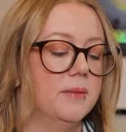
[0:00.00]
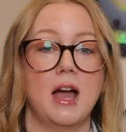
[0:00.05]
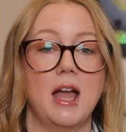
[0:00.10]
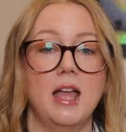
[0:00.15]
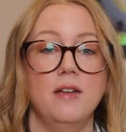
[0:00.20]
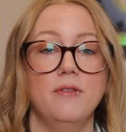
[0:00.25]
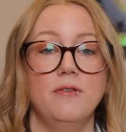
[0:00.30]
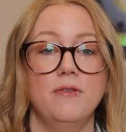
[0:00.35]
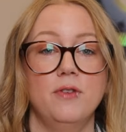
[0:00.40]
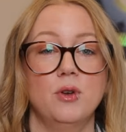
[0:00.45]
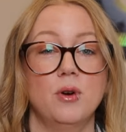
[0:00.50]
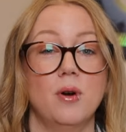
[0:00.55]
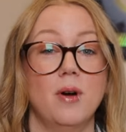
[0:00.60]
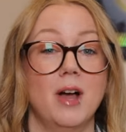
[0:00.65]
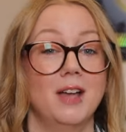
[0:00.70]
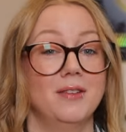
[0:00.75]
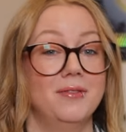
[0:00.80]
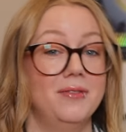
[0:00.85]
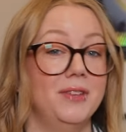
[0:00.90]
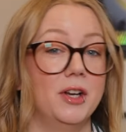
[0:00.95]
If you don't
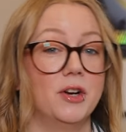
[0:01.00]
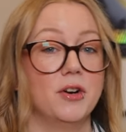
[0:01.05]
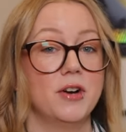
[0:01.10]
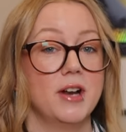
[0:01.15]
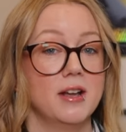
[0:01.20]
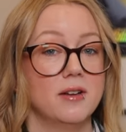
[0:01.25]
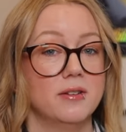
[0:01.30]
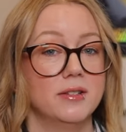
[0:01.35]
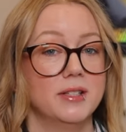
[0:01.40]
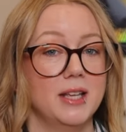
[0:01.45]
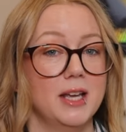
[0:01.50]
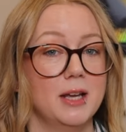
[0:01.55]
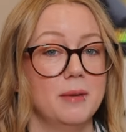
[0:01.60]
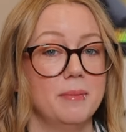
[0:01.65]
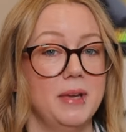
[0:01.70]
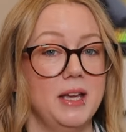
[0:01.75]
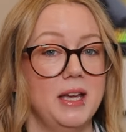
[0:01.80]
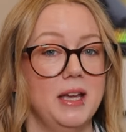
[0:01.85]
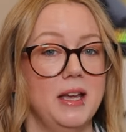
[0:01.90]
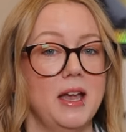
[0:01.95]
have fingernails like
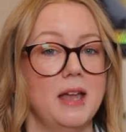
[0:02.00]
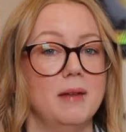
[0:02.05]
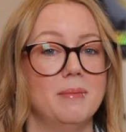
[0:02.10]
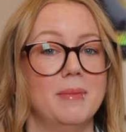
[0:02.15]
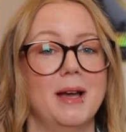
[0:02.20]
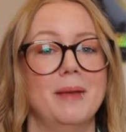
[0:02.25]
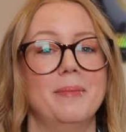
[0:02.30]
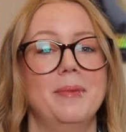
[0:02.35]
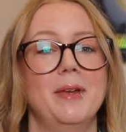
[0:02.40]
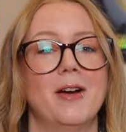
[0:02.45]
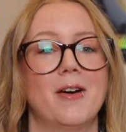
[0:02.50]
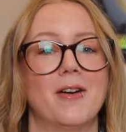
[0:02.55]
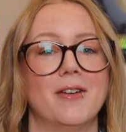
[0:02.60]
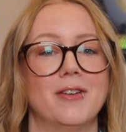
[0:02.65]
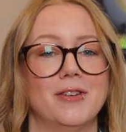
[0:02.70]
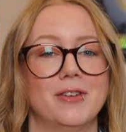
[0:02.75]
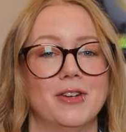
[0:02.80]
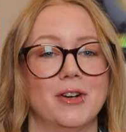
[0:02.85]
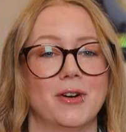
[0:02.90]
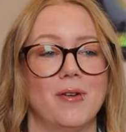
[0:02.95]
me, it might be
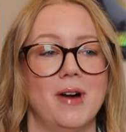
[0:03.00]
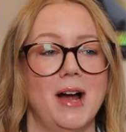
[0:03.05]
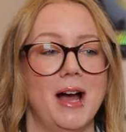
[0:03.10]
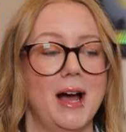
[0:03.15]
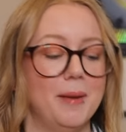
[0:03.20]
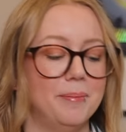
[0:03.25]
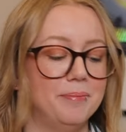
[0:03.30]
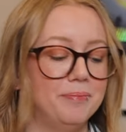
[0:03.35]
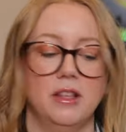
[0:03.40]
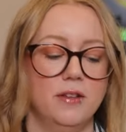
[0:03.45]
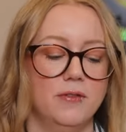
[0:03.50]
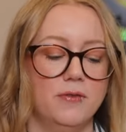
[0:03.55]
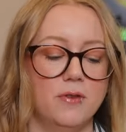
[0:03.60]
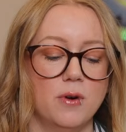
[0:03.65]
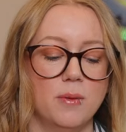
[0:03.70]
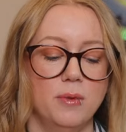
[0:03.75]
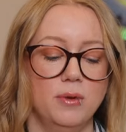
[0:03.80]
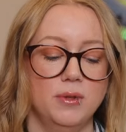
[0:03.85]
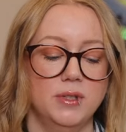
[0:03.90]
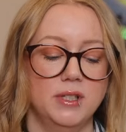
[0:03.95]
harder to grab. The
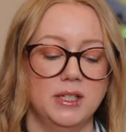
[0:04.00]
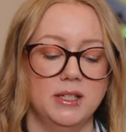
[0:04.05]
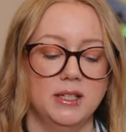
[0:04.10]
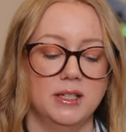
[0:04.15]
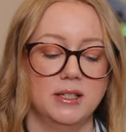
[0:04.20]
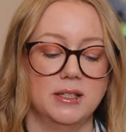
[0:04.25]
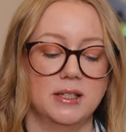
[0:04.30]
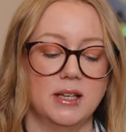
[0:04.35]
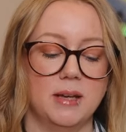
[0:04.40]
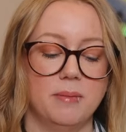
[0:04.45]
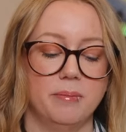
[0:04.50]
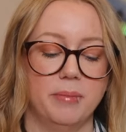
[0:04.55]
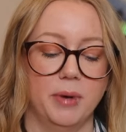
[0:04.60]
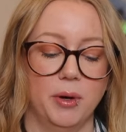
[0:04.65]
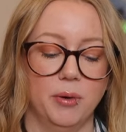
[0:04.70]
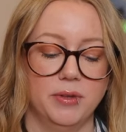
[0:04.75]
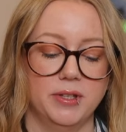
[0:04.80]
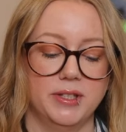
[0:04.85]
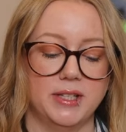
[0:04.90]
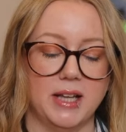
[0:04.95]
Formoonsa disc in
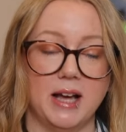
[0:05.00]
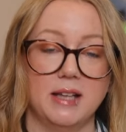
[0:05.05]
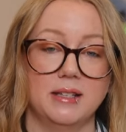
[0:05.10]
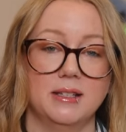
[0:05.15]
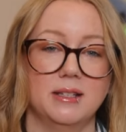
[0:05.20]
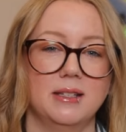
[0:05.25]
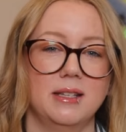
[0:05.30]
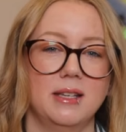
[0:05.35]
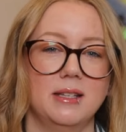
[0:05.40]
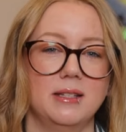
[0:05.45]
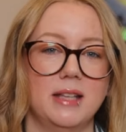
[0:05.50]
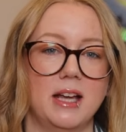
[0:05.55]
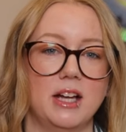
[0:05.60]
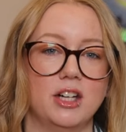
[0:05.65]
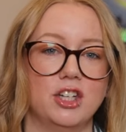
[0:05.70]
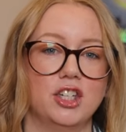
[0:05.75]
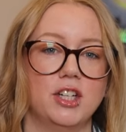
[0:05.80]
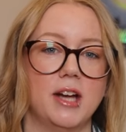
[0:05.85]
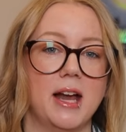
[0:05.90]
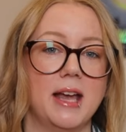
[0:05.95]
both sizes is that
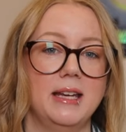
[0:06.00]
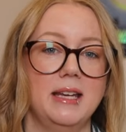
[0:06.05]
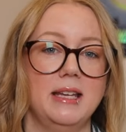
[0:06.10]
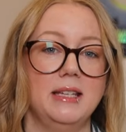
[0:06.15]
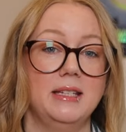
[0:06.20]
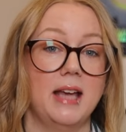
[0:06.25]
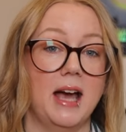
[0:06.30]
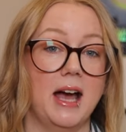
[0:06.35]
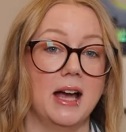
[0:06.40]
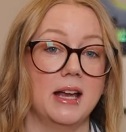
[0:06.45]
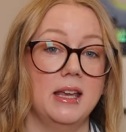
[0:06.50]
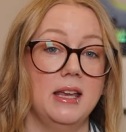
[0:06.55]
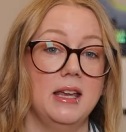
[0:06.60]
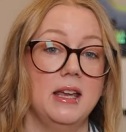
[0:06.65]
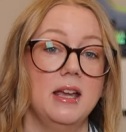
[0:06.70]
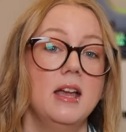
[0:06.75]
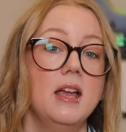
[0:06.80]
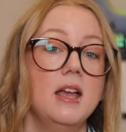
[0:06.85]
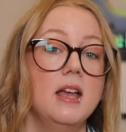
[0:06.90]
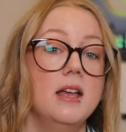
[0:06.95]
shiny,
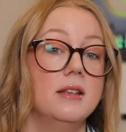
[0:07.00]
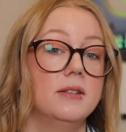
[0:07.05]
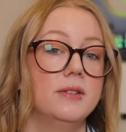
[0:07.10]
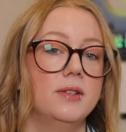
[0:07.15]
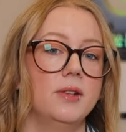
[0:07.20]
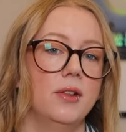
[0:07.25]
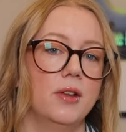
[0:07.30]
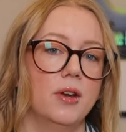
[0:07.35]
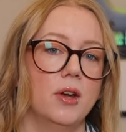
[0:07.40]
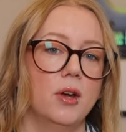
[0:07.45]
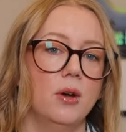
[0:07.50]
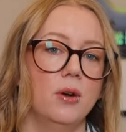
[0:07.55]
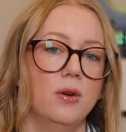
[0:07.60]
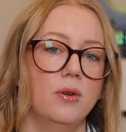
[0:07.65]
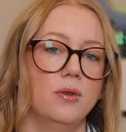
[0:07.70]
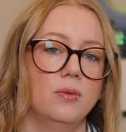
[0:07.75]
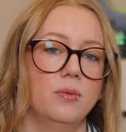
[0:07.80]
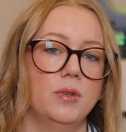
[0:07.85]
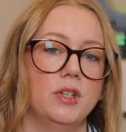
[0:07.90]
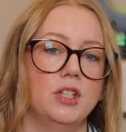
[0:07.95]
tacky
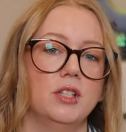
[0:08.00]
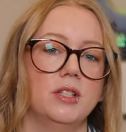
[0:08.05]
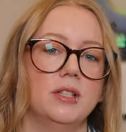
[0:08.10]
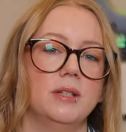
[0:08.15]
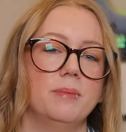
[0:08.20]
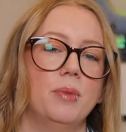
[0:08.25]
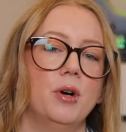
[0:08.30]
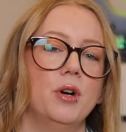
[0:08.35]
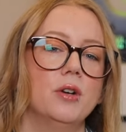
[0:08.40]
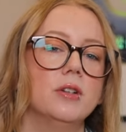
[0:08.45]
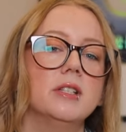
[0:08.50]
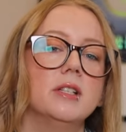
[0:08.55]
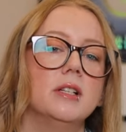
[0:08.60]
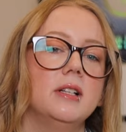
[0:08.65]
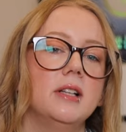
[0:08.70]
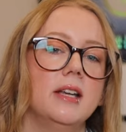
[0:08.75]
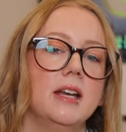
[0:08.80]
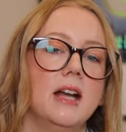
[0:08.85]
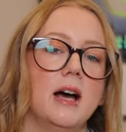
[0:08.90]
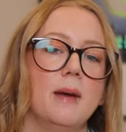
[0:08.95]
silicone, which is
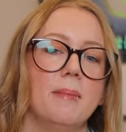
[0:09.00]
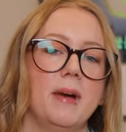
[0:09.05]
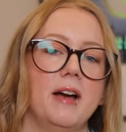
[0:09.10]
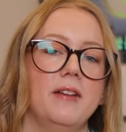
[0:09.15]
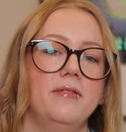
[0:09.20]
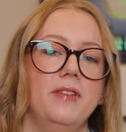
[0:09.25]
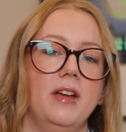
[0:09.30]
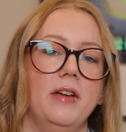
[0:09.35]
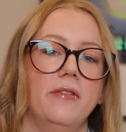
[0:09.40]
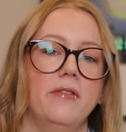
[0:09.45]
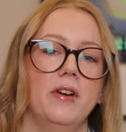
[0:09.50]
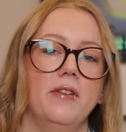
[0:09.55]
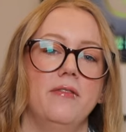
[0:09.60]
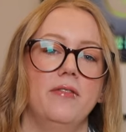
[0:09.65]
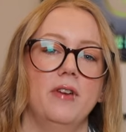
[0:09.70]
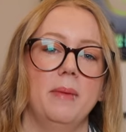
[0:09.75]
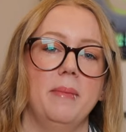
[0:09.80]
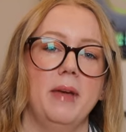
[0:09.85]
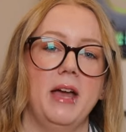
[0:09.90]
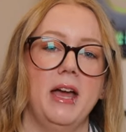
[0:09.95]
personally not my favorite
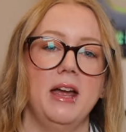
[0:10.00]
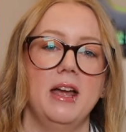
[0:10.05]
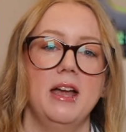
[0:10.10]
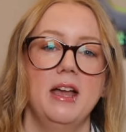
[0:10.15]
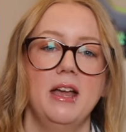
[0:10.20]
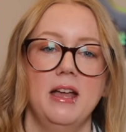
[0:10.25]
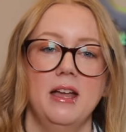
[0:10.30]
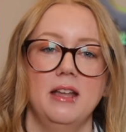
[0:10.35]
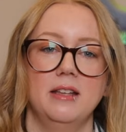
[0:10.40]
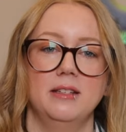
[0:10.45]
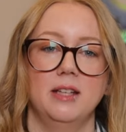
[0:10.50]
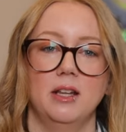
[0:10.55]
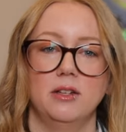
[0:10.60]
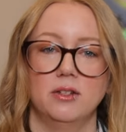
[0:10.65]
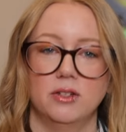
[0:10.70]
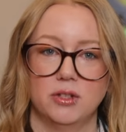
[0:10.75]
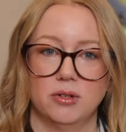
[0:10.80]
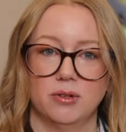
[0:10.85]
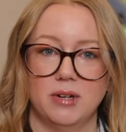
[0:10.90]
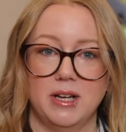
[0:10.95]
from a
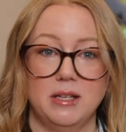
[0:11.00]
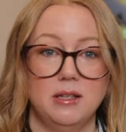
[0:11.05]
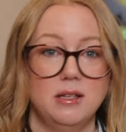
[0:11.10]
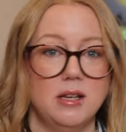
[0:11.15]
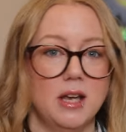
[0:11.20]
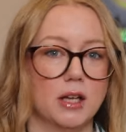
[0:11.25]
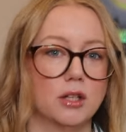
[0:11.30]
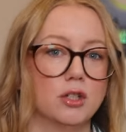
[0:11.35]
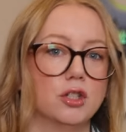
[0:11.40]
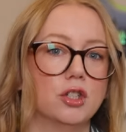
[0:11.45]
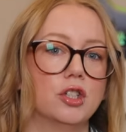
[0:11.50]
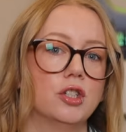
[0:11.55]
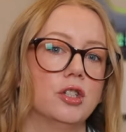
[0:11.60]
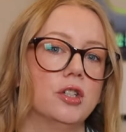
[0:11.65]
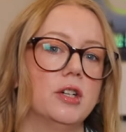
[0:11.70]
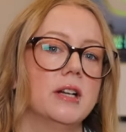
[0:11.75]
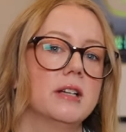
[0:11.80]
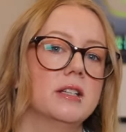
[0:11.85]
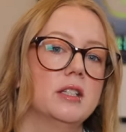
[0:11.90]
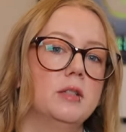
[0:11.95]
sensory
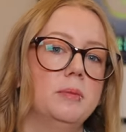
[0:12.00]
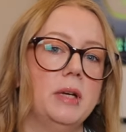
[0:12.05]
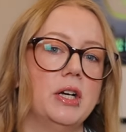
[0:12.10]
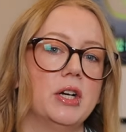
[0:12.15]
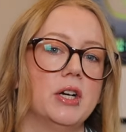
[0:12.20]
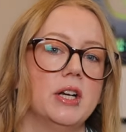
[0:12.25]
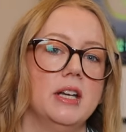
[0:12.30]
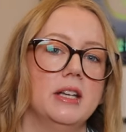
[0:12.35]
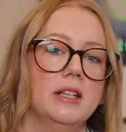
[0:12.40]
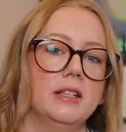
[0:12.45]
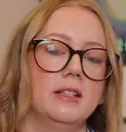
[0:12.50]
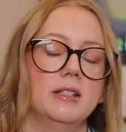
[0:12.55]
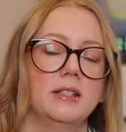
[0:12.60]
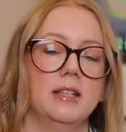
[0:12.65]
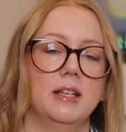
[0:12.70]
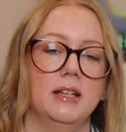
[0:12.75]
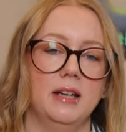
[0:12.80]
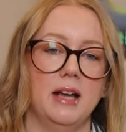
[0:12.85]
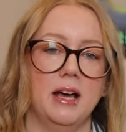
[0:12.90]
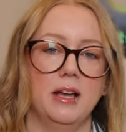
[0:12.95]
texture experience.
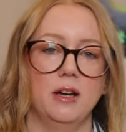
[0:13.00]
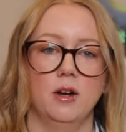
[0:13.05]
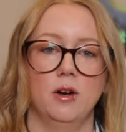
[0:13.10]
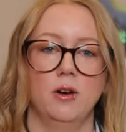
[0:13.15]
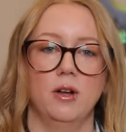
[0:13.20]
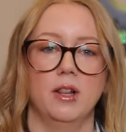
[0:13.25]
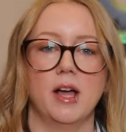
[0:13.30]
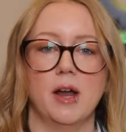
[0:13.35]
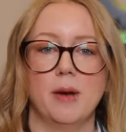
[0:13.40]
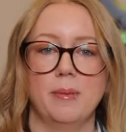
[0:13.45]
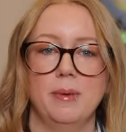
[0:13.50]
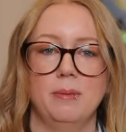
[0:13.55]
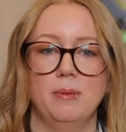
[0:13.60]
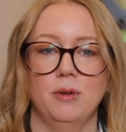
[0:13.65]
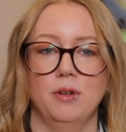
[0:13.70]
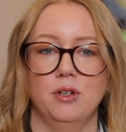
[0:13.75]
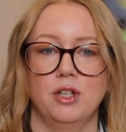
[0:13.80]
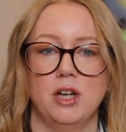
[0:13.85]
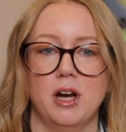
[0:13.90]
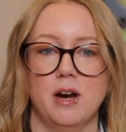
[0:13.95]
And I know a lot of
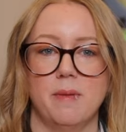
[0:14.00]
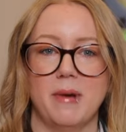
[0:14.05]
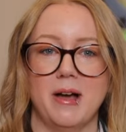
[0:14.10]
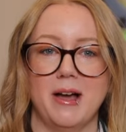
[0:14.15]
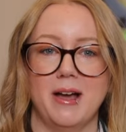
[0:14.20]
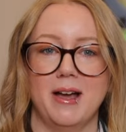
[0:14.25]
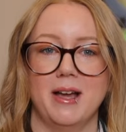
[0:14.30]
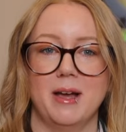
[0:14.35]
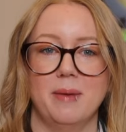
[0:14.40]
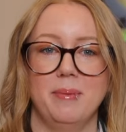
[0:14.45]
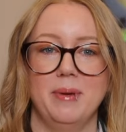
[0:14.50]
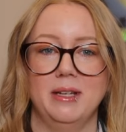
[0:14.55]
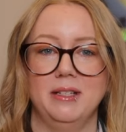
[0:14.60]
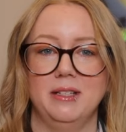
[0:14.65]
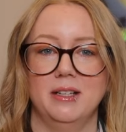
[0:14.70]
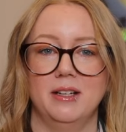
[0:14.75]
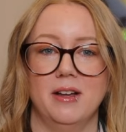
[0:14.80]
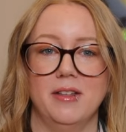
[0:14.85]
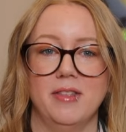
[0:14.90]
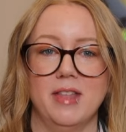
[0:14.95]
people share my
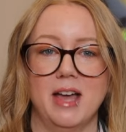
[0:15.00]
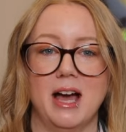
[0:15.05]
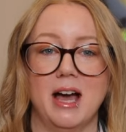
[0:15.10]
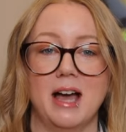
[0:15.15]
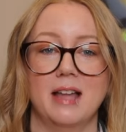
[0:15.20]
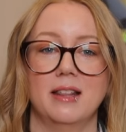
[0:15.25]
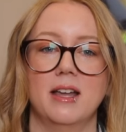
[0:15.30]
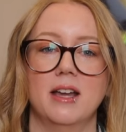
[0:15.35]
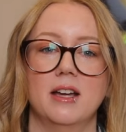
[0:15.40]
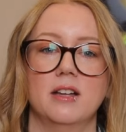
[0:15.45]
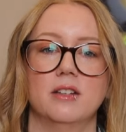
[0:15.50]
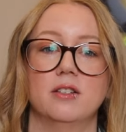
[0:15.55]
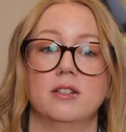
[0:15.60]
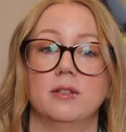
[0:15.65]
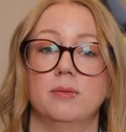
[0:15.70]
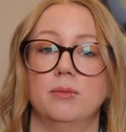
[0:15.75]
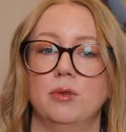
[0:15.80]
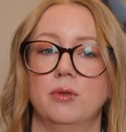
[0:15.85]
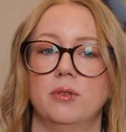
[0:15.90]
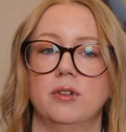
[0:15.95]
opinion on that. I like a
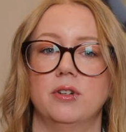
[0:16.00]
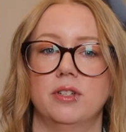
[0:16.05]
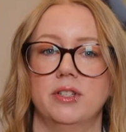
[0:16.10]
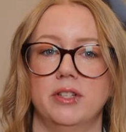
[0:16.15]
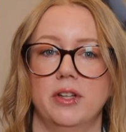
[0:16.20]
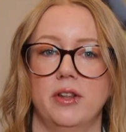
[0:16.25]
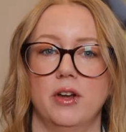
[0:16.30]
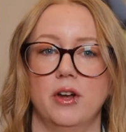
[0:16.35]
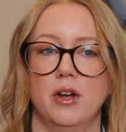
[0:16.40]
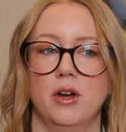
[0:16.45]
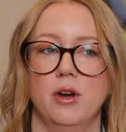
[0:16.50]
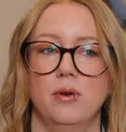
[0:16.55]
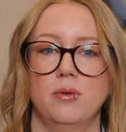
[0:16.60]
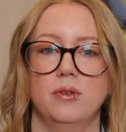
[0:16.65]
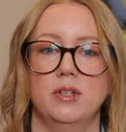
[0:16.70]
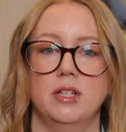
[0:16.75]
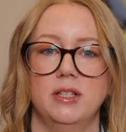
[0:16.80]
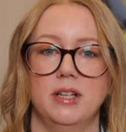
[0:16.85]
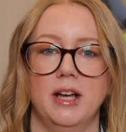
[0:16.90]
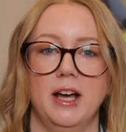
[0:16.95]
smoother silicone
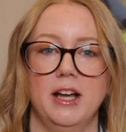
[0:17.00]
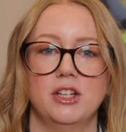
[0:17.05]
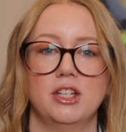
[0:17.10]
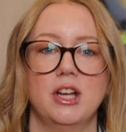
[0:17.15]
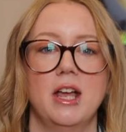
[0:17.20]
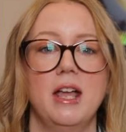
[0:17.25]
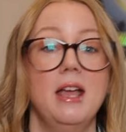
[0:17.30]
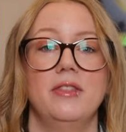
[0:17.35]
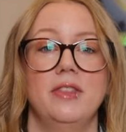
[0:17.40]
to touch.